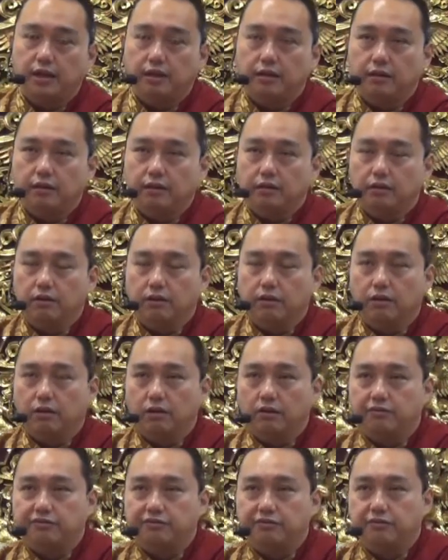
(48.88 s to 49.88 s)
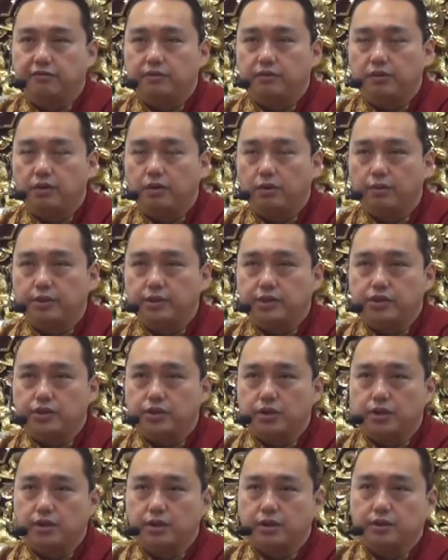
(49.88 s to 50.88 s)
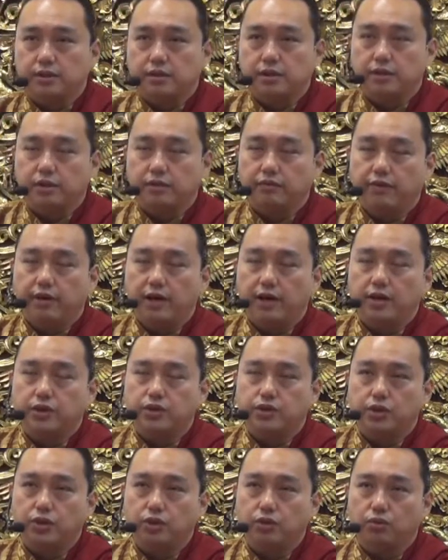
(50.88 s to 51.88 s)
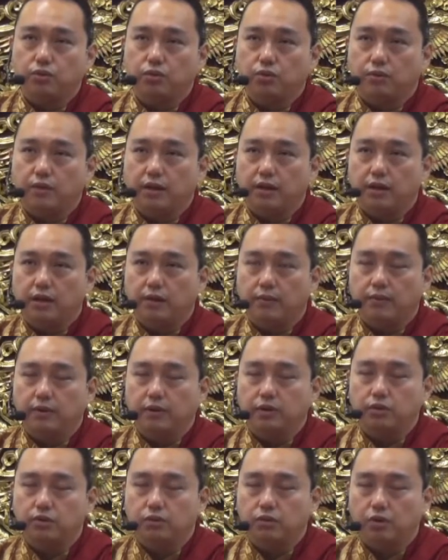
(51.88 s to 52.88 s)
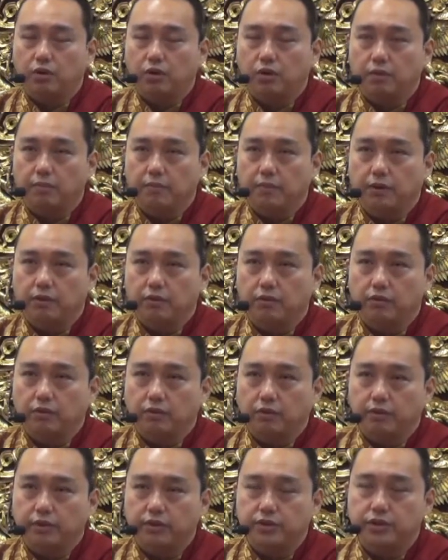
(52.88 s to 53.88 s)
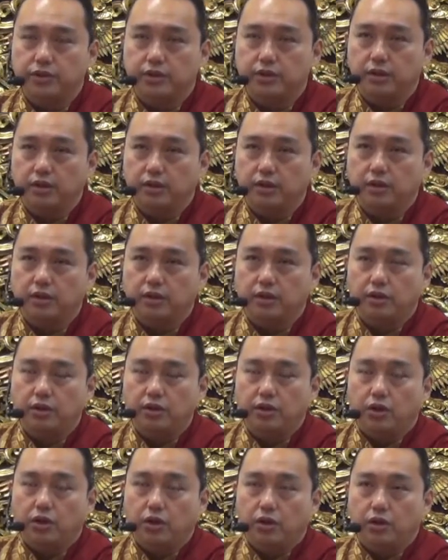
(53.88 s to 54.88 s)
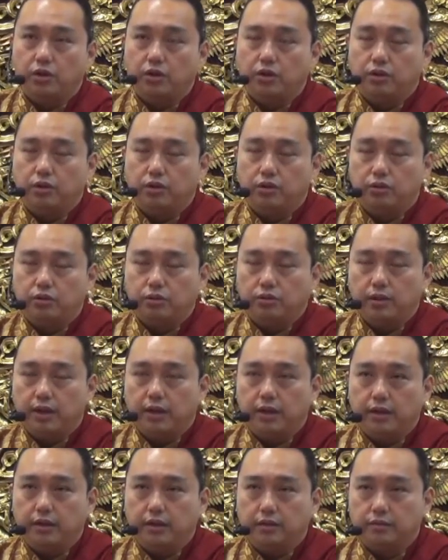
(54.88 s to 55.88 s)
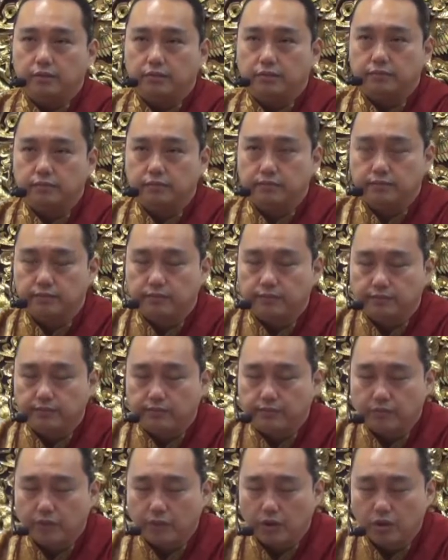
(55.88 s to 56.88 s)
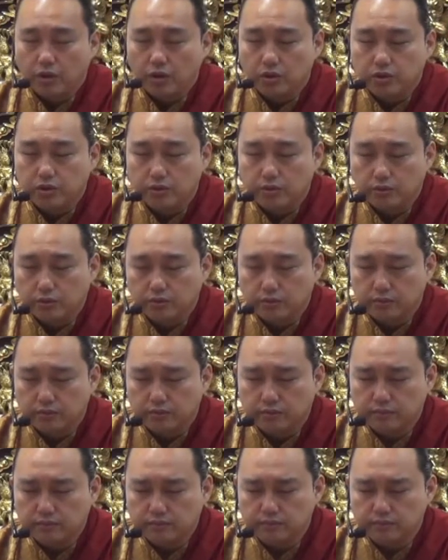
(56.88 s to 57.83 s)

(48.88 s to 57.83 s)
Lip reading: of the question is in relation to what I want to talk about originally tonight. So,